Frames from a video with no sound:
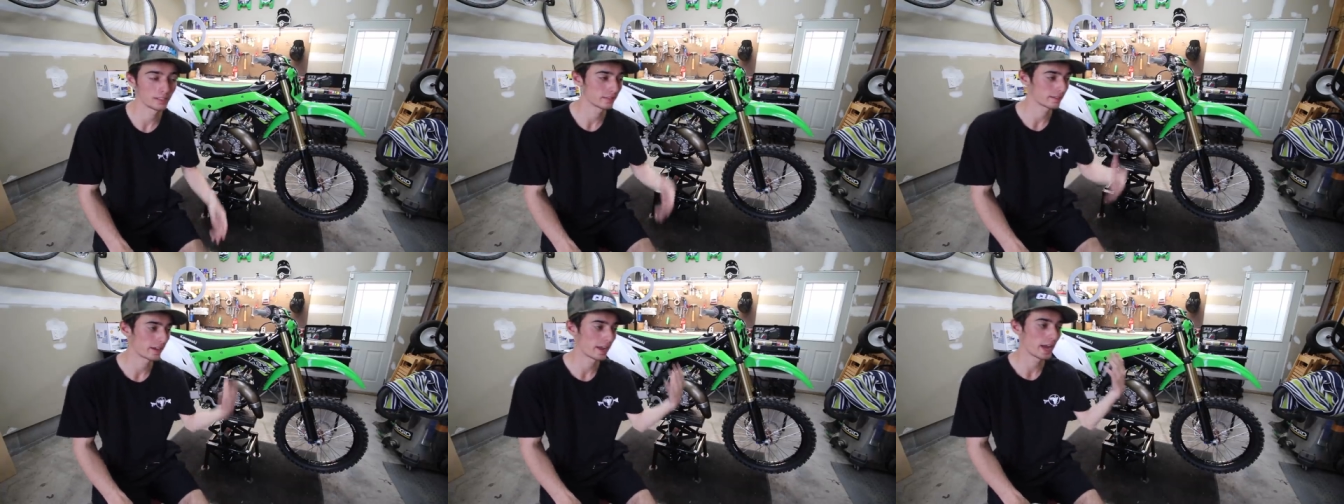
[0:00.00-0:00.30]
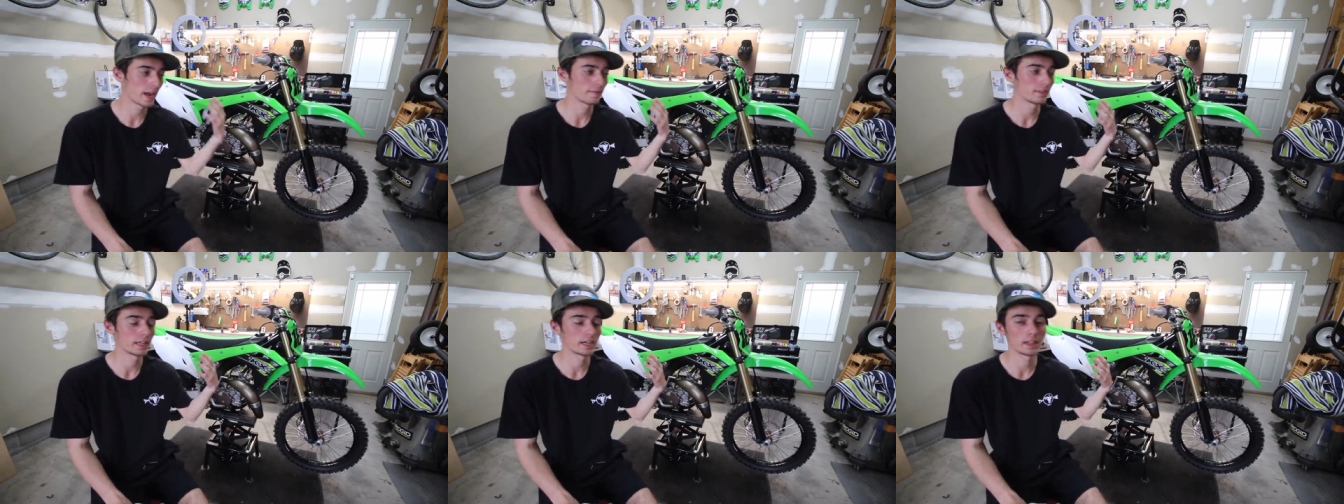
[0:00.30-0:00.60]
since I
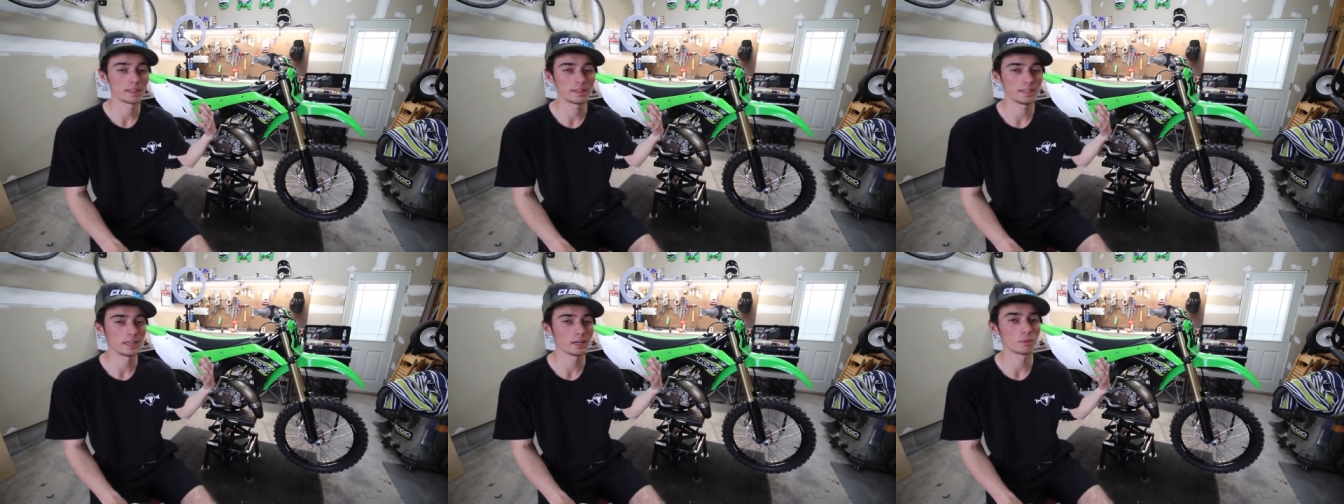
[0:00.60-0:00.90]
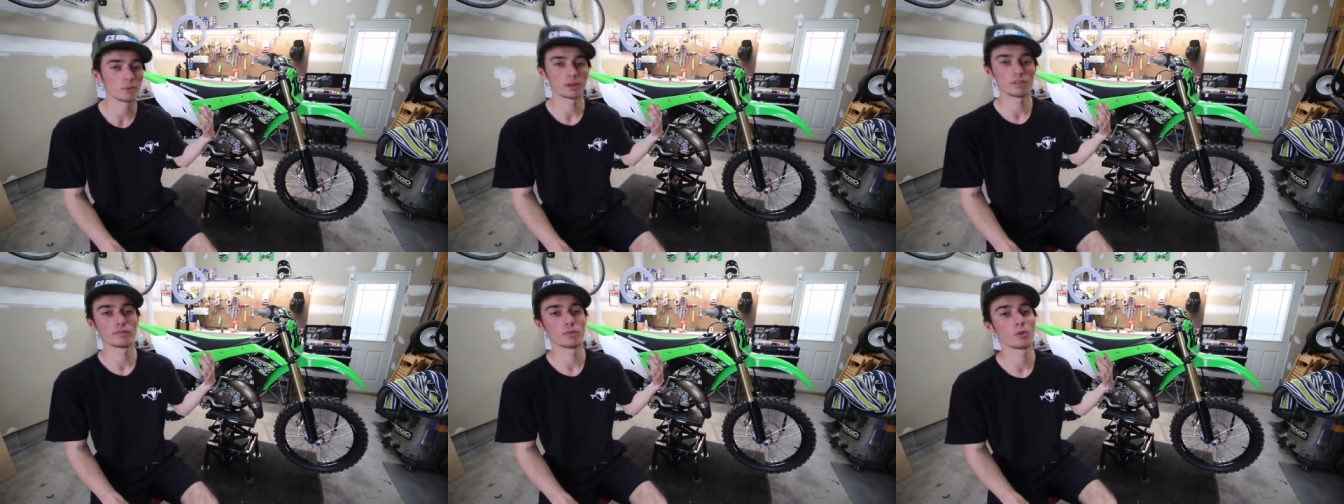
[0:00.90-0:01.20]
have that Athena
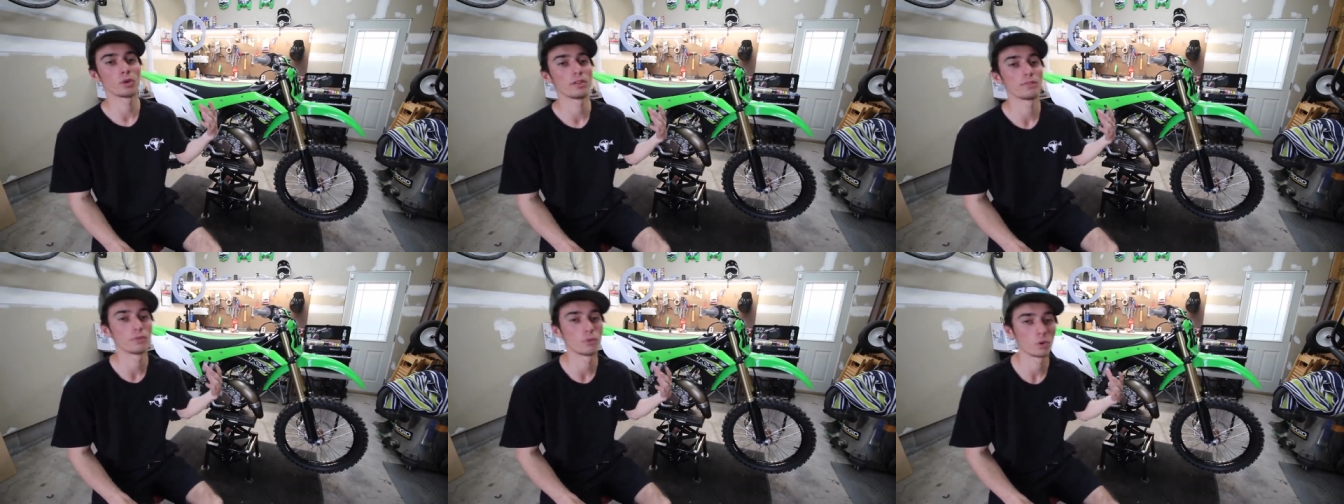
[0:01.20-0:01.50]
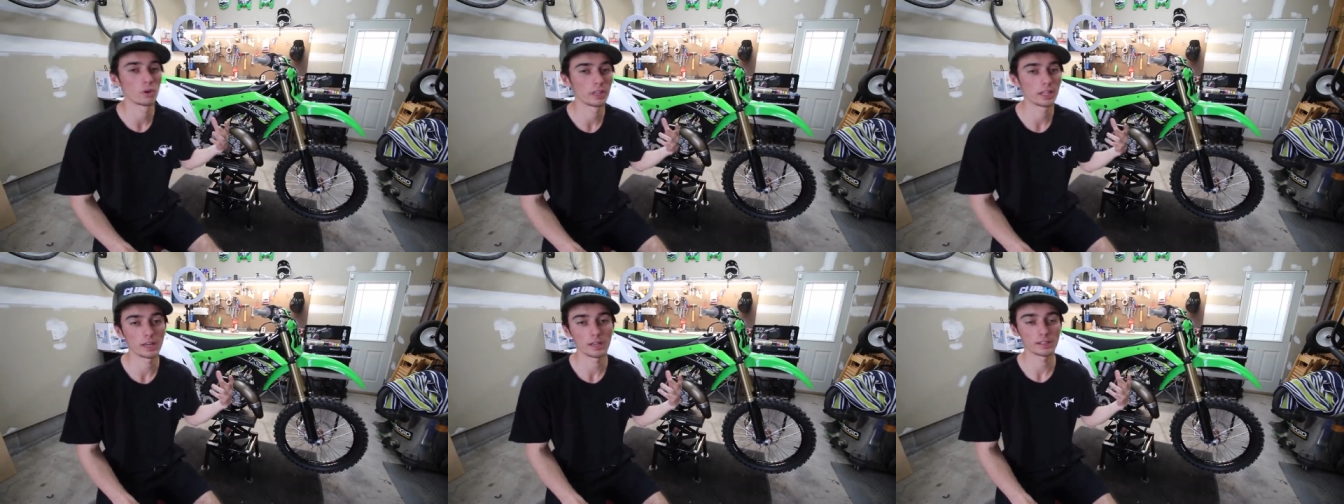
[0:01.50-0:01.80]

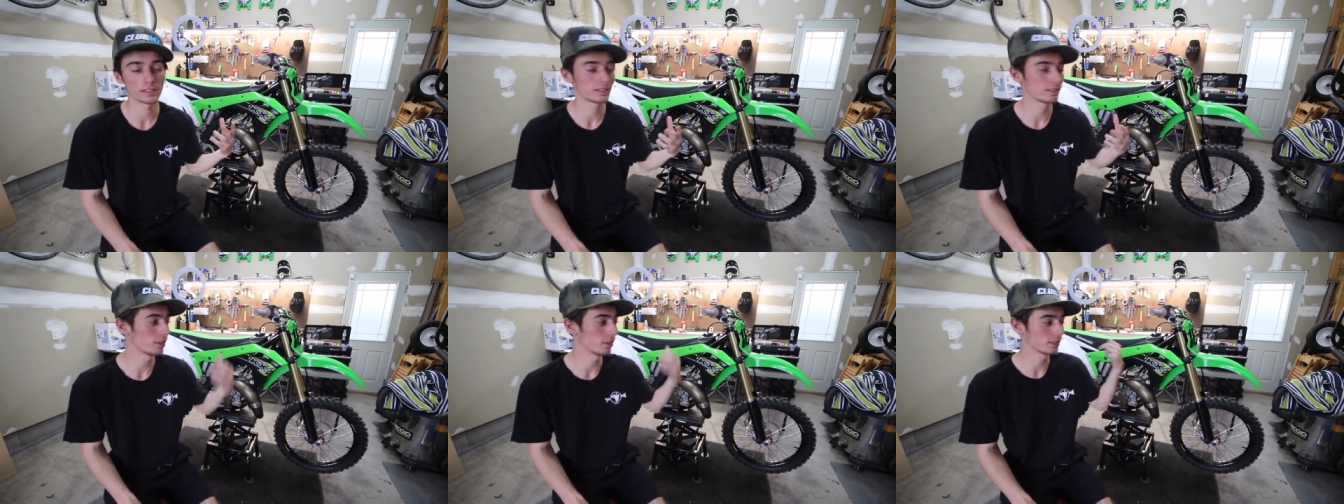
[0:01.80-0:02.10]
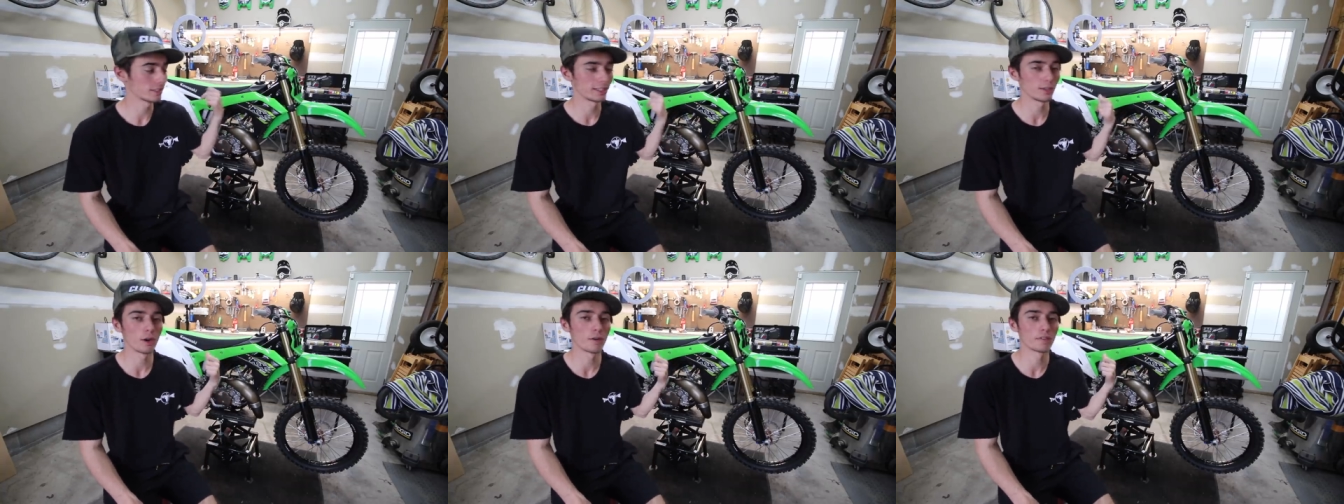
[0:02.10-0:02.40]
144 that's
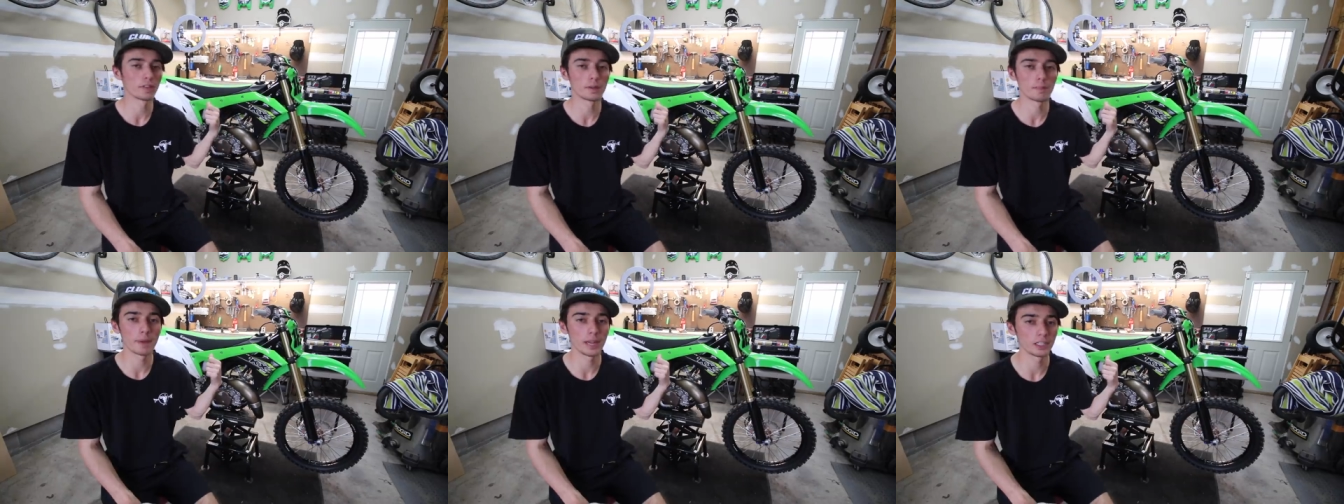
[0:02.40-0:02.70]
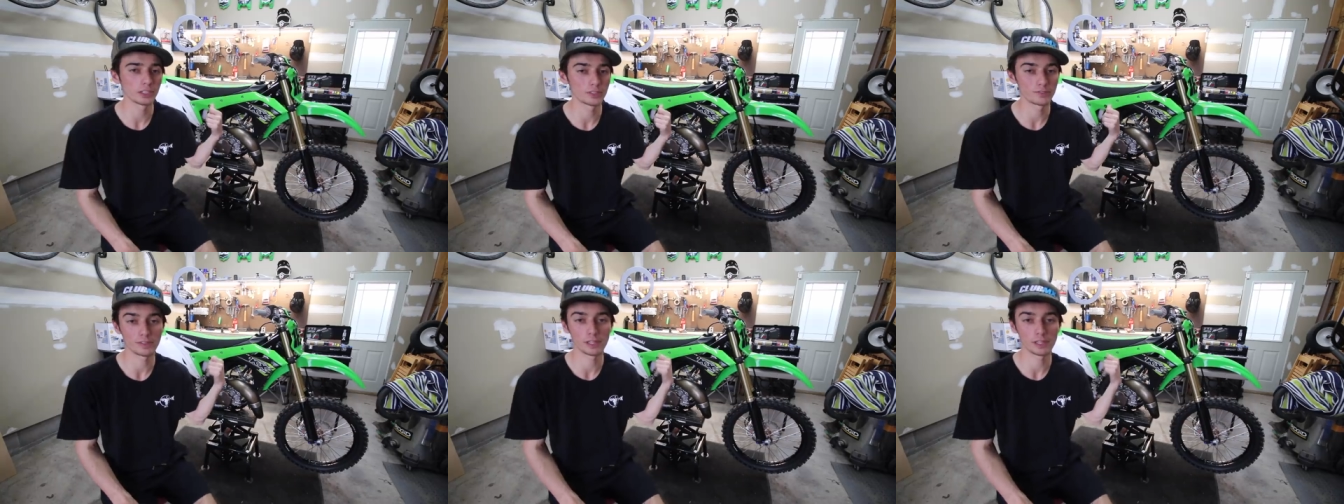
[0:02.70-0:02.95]
still sitting over the bench.